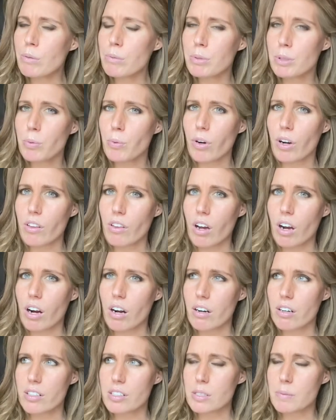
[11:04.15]
one of the
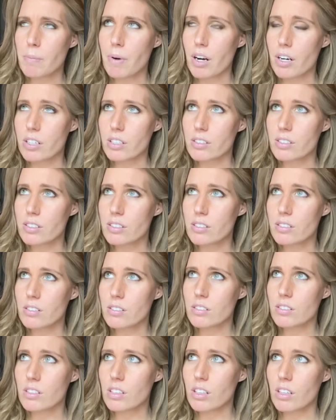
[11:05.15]
hardest parts
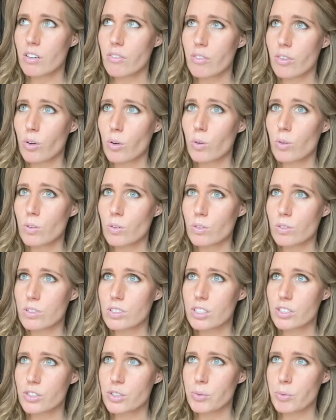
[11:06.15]
of the whole
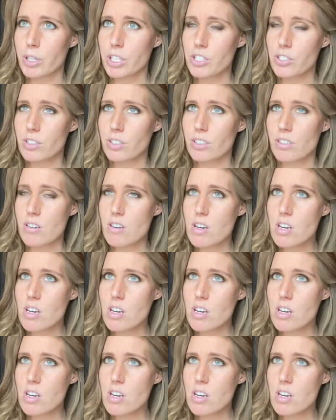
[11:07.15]
situation